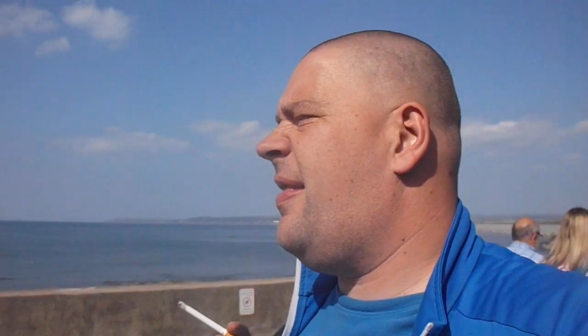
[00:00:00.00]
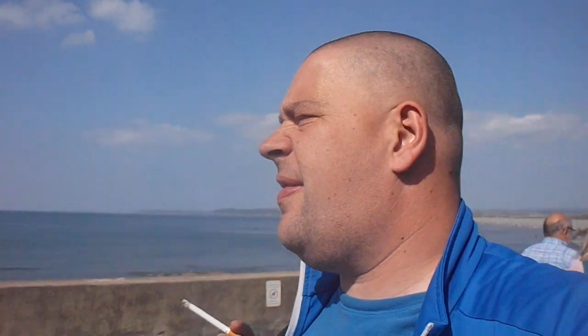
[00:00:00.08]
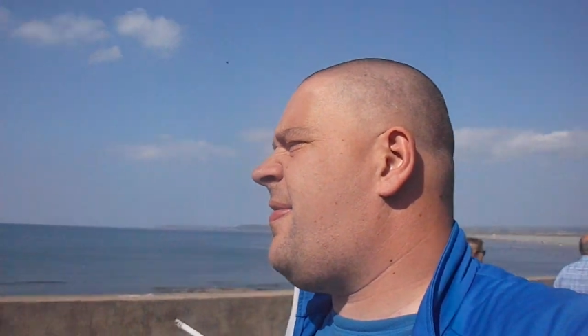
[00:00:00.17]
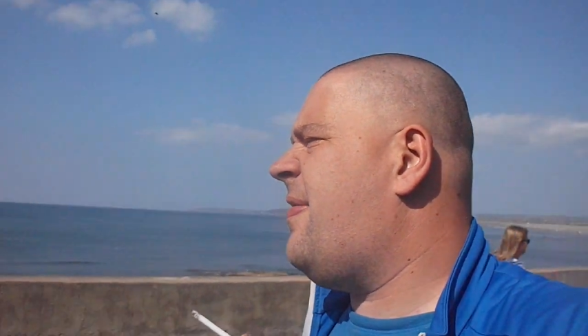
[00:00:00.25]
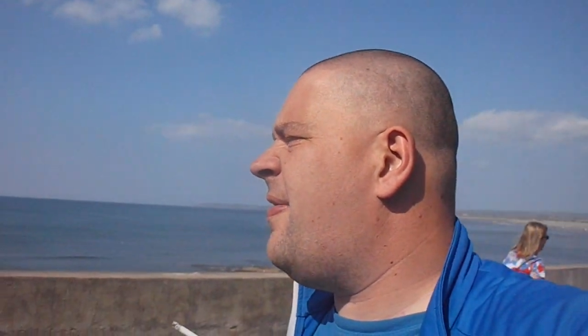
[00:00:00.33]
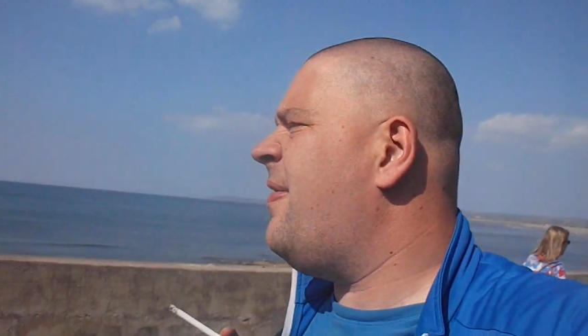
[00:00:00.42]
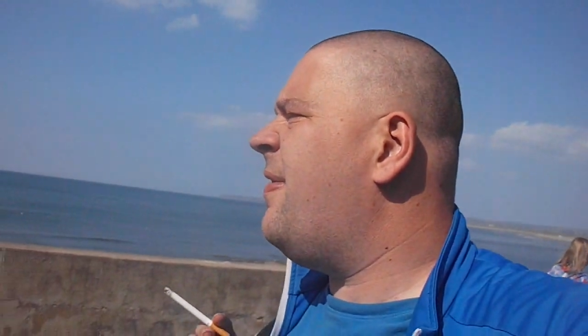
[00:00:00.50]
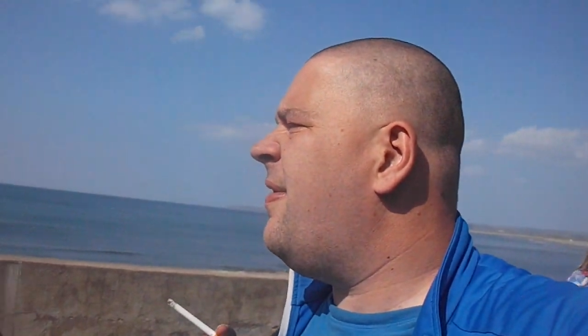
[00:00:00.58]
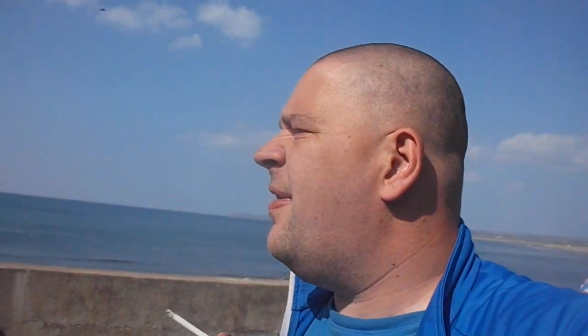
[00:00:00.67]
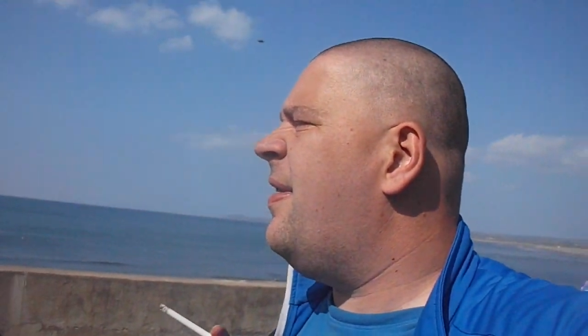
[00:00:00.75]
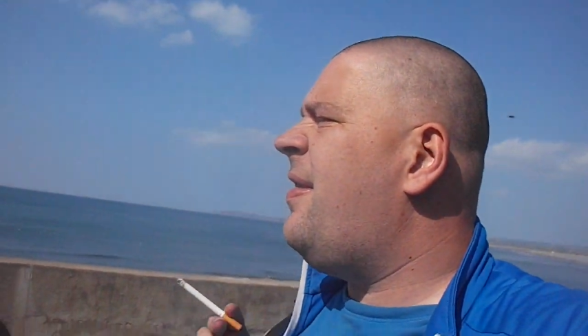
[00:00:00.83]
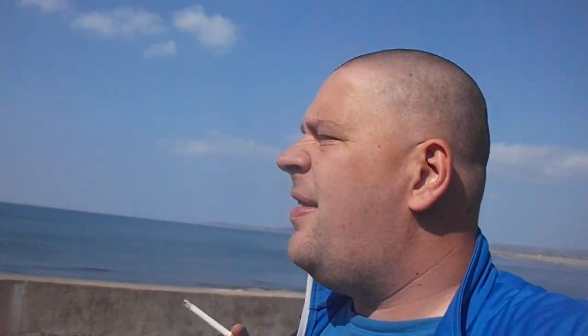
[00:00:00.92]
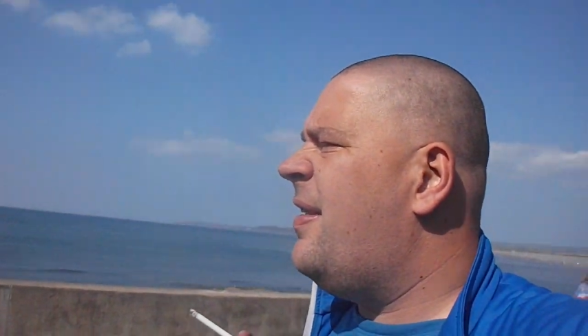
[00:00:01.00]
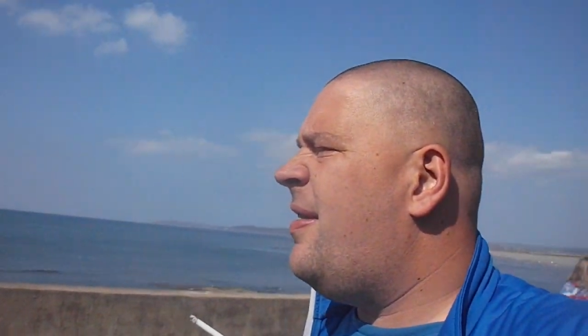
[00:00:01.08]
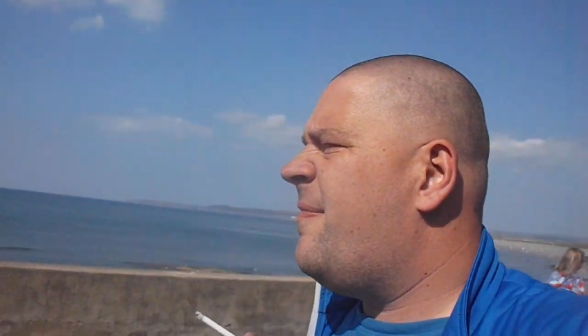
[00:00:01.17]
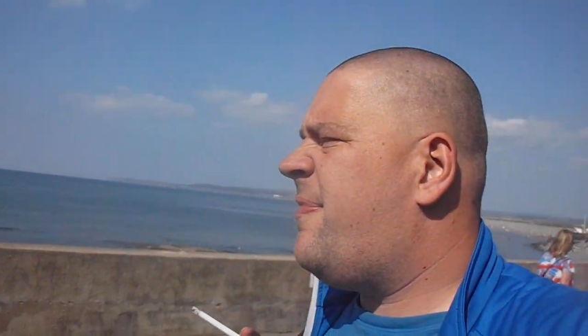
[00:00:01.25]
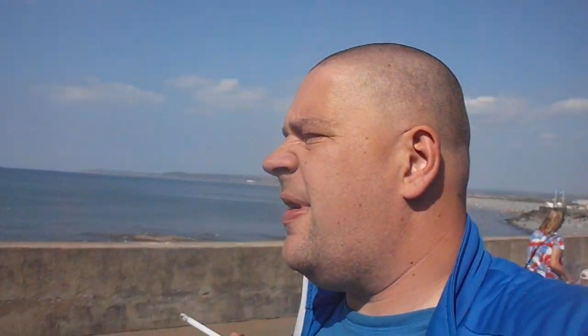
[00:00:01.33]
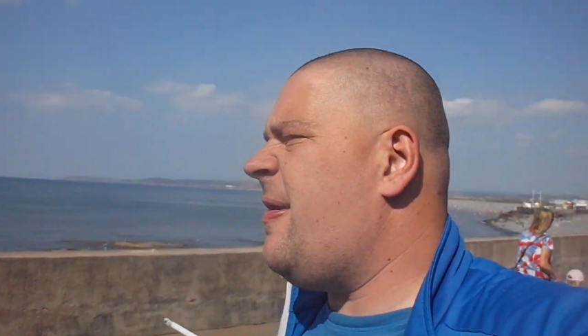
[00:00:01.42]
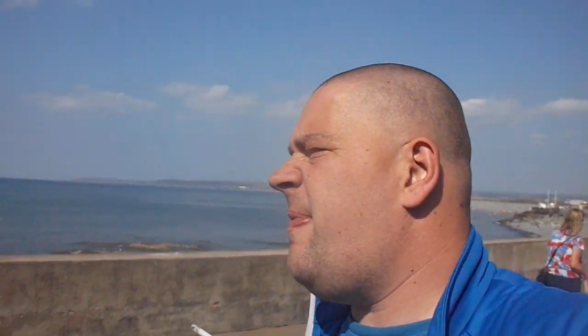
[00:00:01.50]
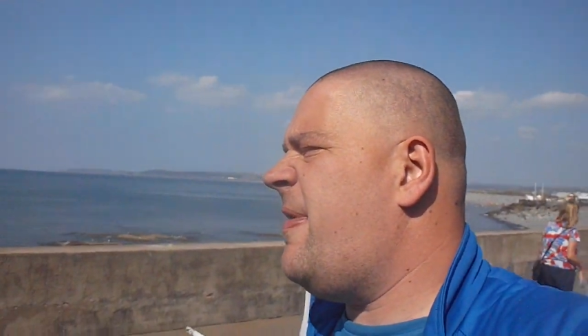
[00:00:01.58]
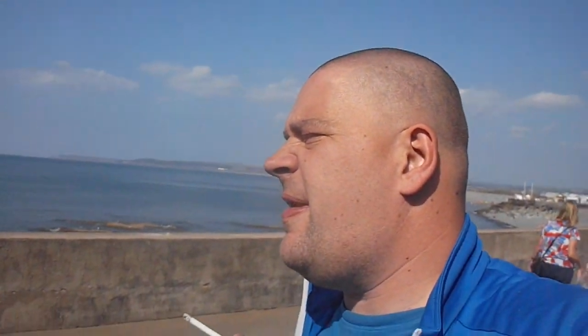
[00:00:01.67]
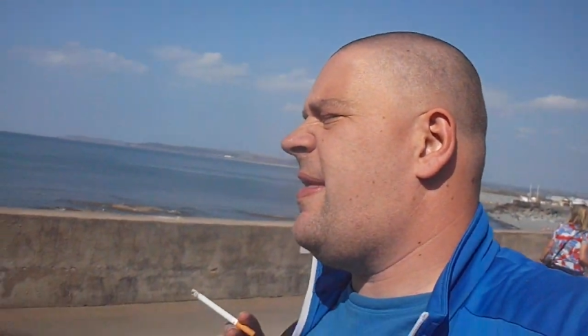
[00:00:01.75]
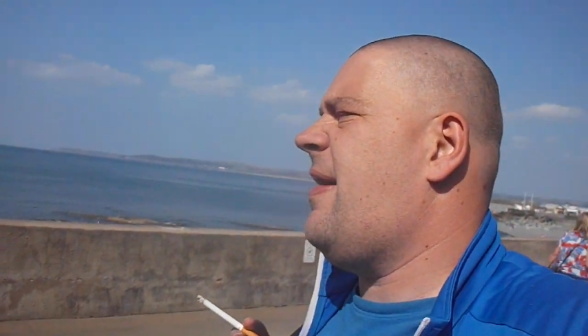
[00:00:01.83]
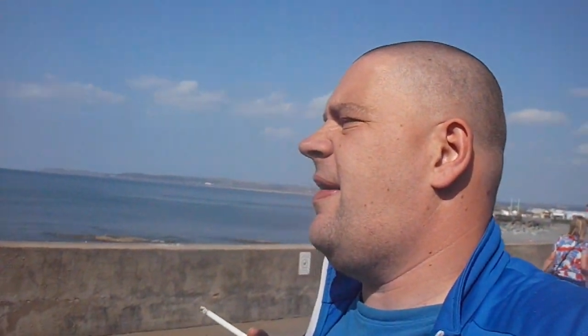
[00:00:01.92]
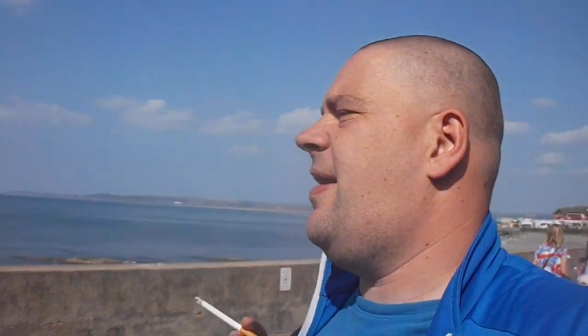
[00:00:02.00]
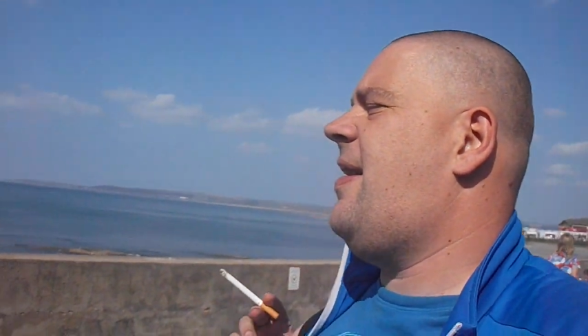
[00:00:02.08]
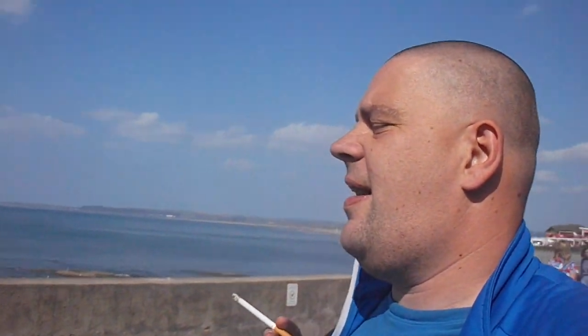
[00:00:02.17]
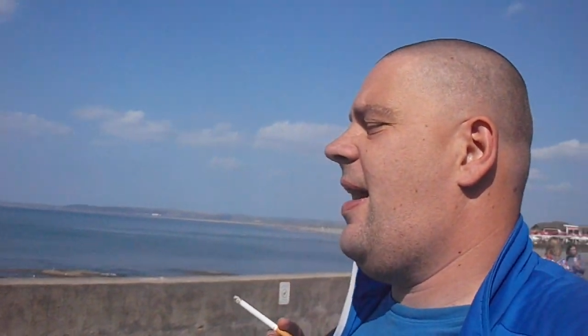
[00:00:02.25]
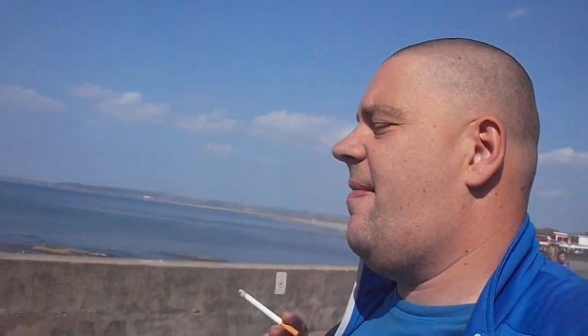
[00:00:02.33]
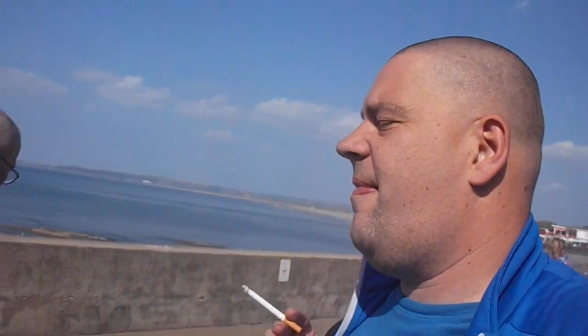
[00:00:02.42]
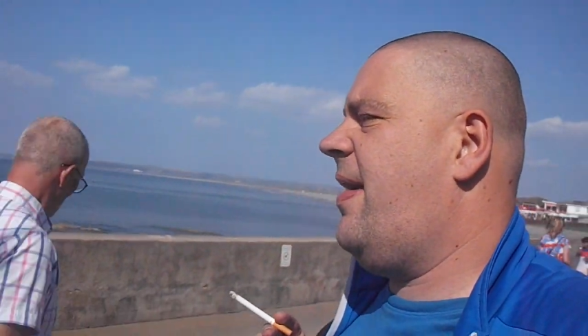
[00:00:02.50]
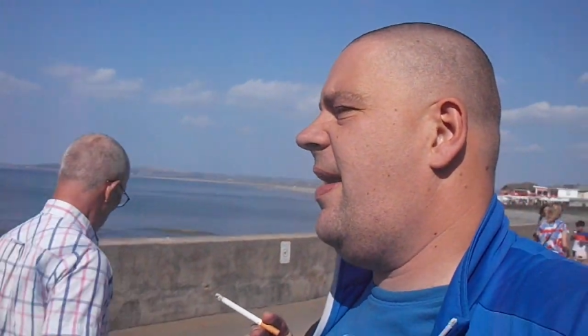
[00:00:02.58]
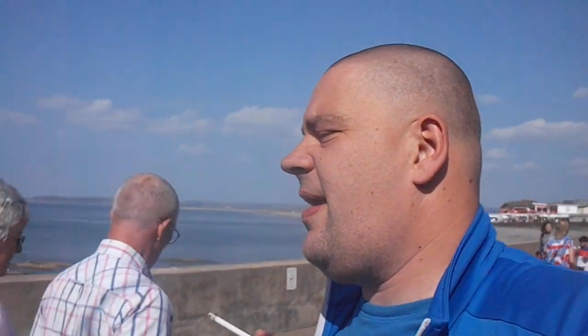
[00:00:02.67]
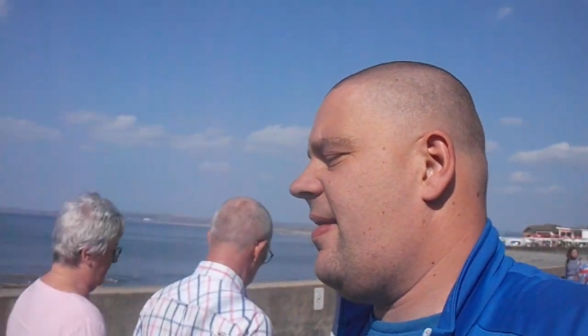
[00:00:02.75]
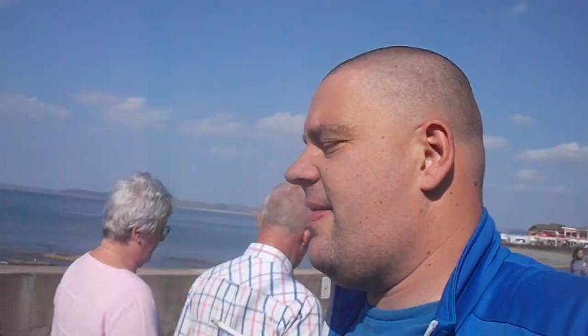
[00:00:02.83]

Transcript: It's pretty busy down here today, mate.